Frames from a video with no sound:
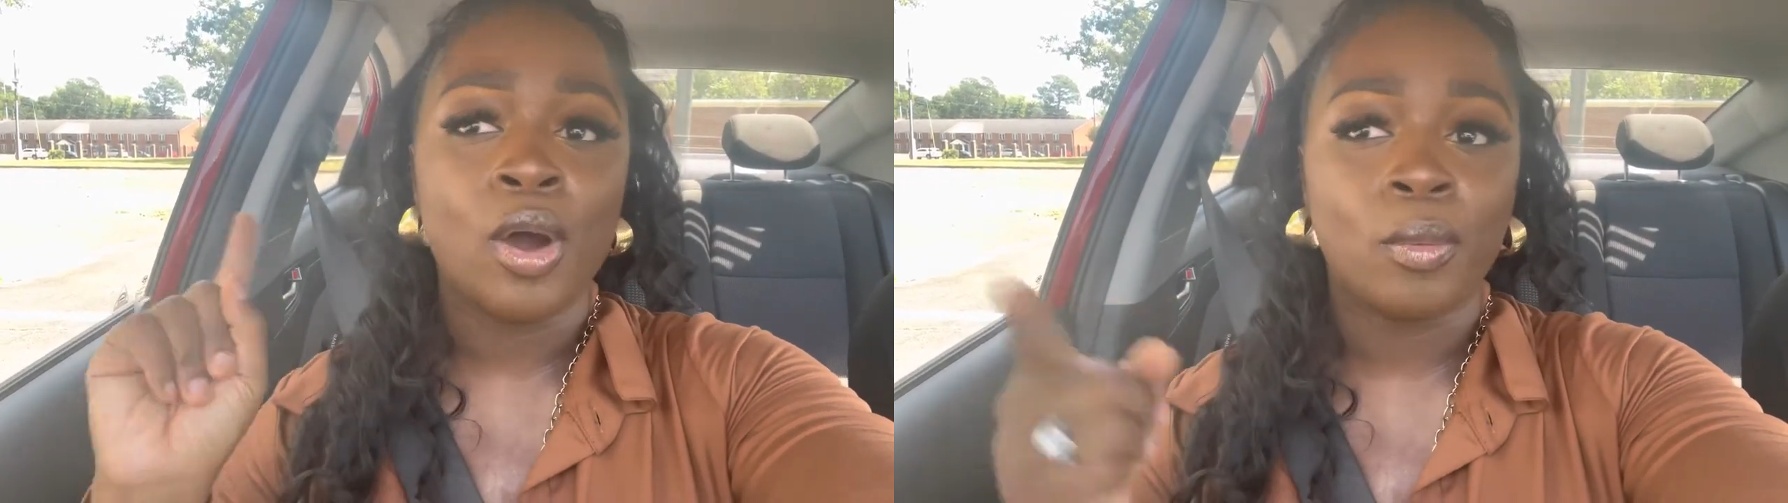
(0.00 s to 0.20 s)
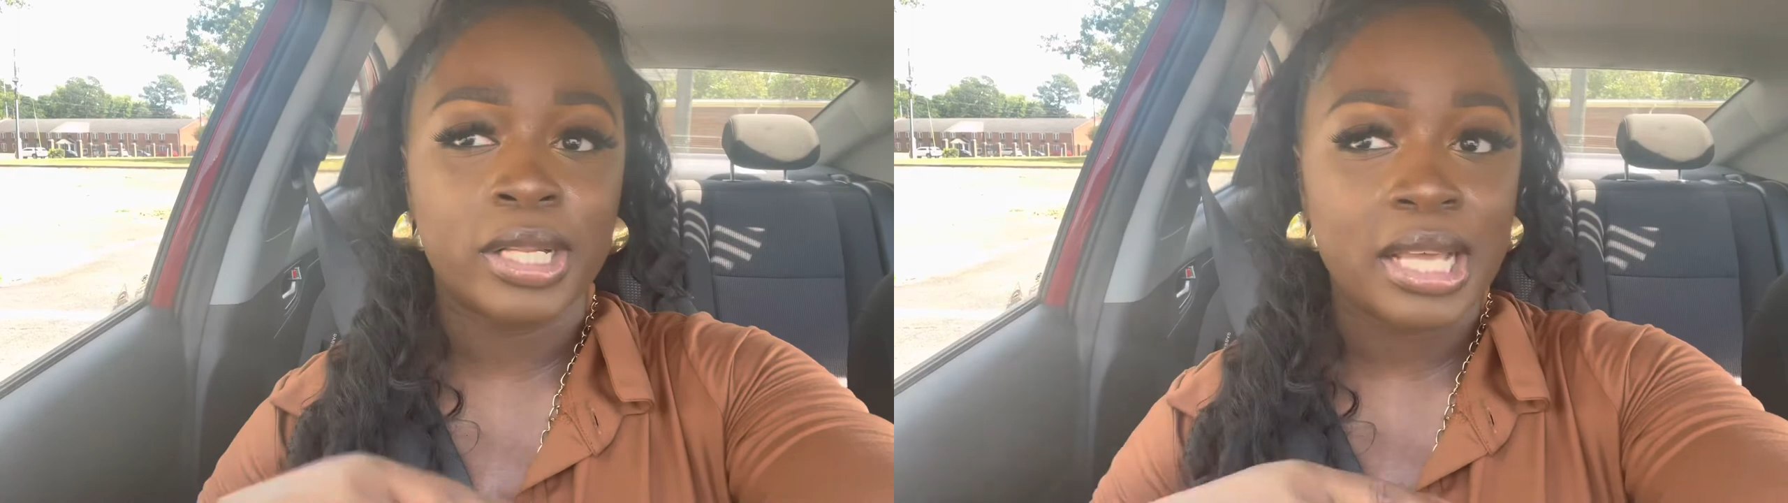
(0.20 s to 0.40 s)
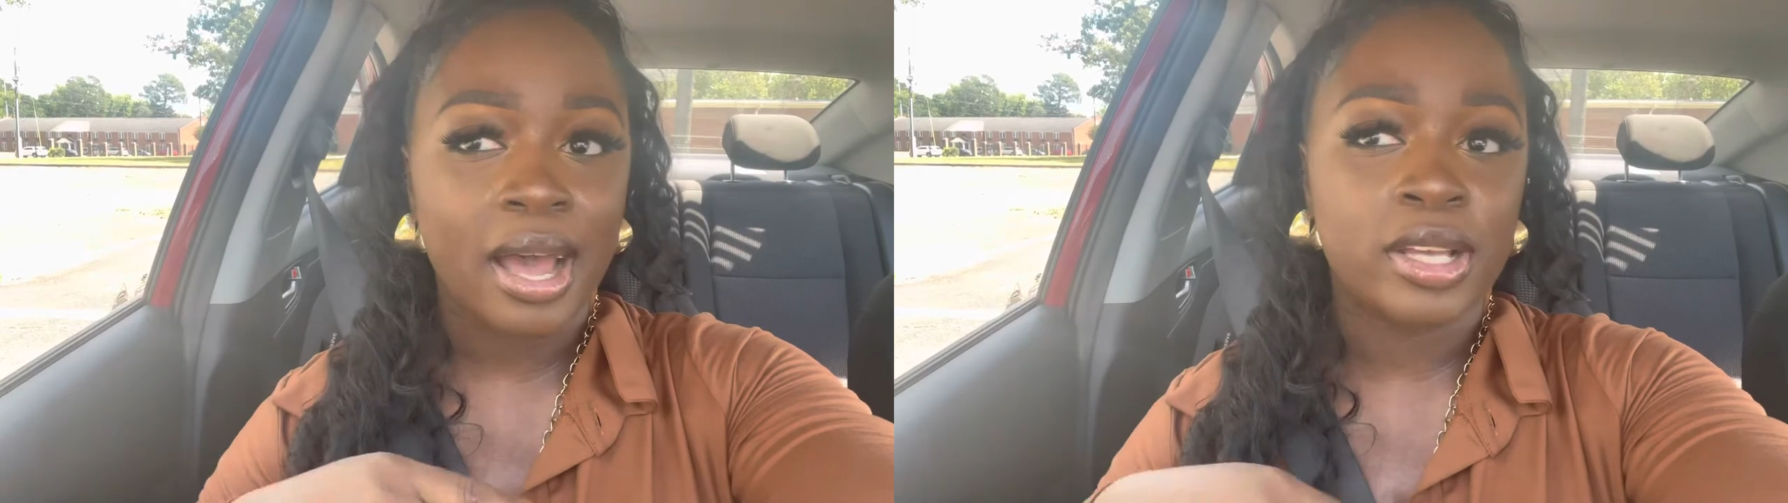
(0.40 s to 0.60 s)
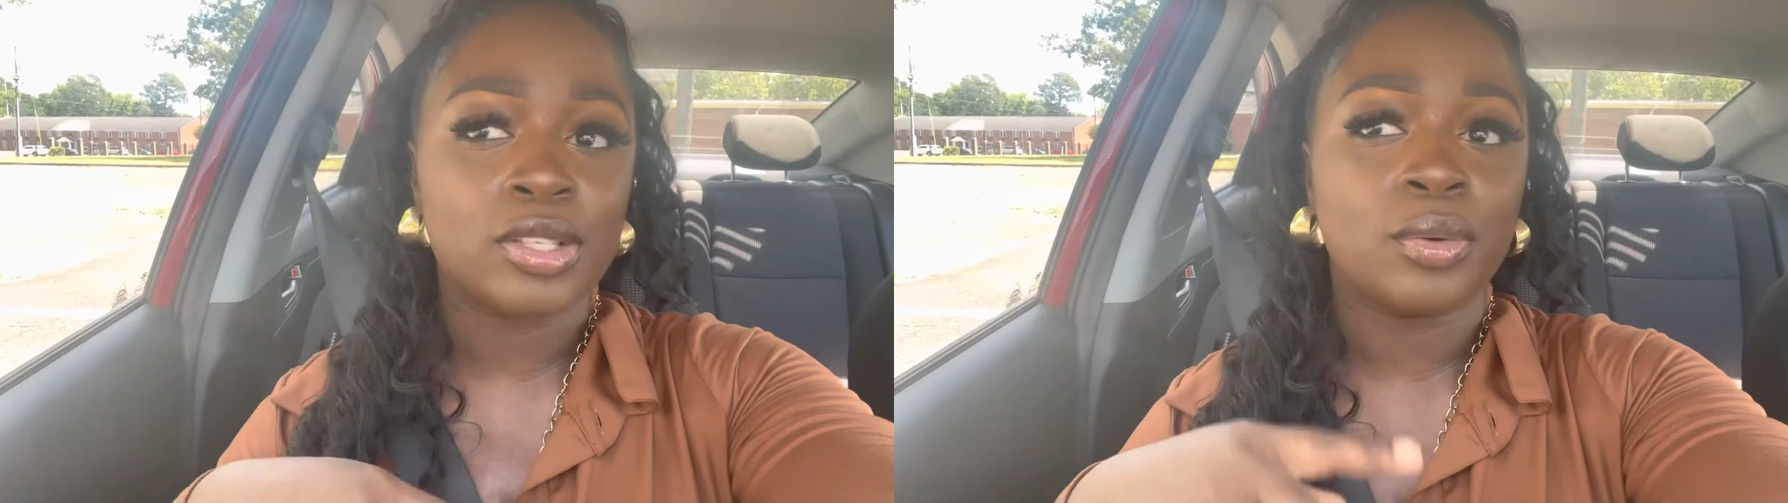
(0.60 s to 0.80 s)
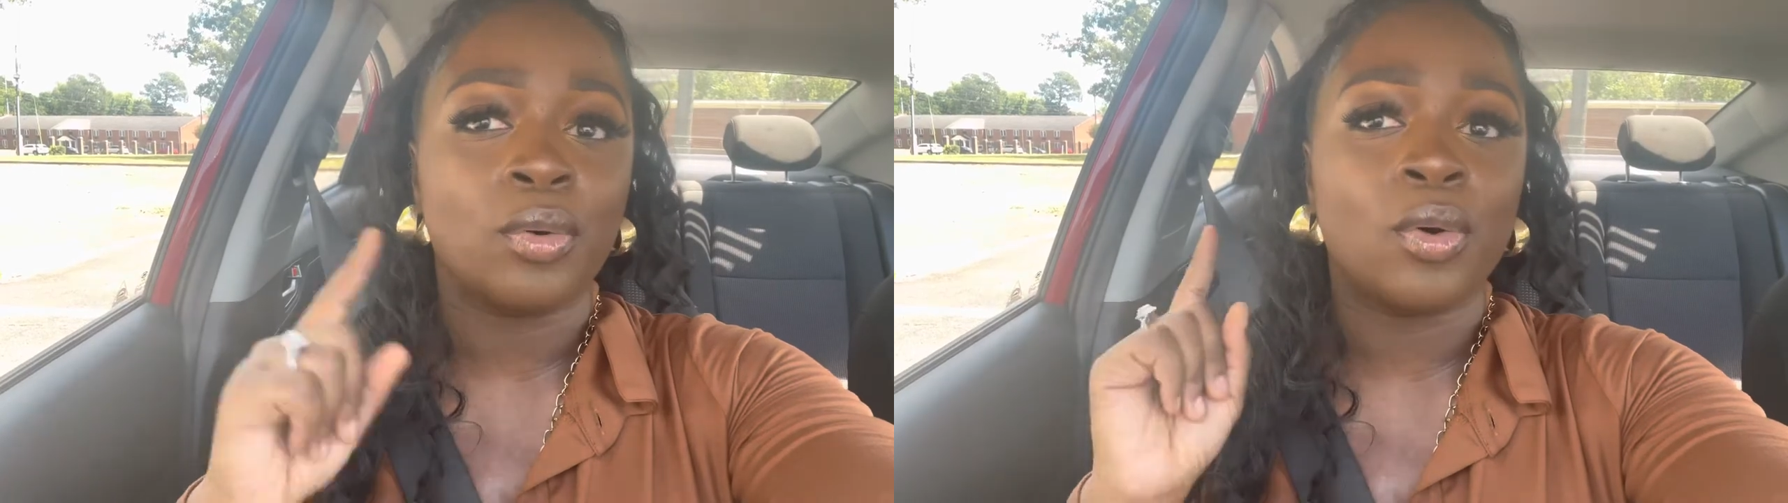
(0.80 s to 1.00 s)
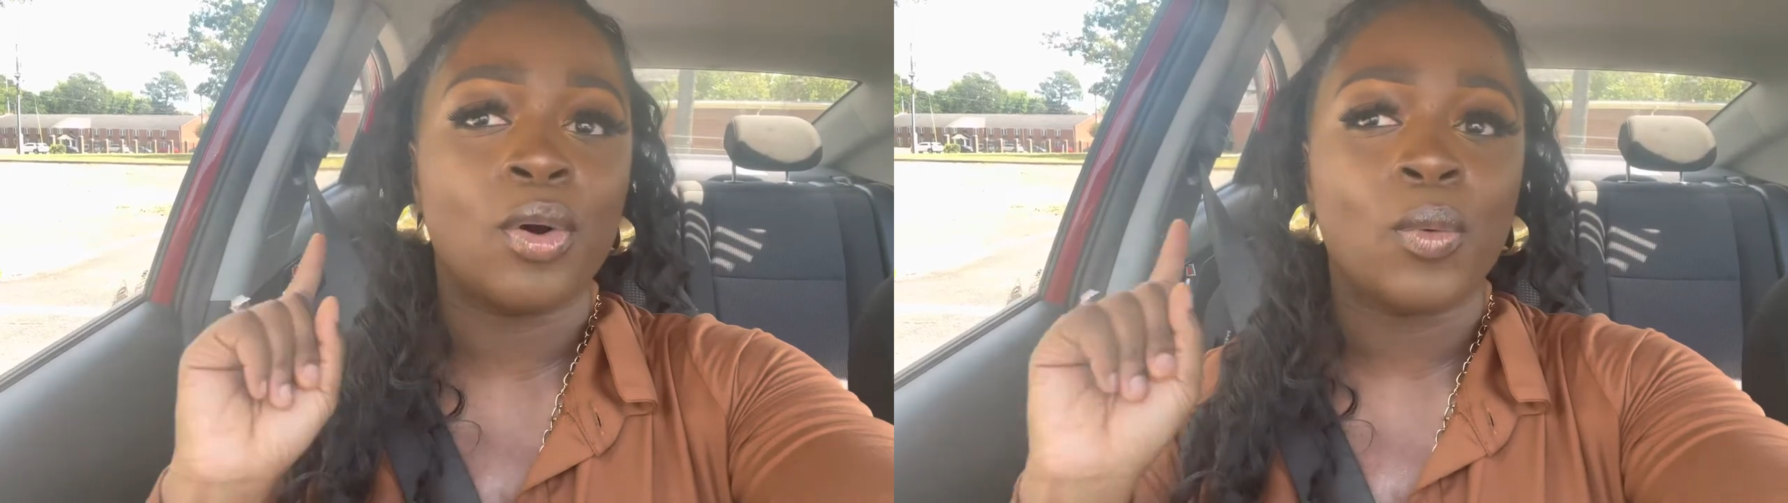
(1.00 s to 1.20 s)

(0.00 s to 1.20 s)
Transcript: went to high school,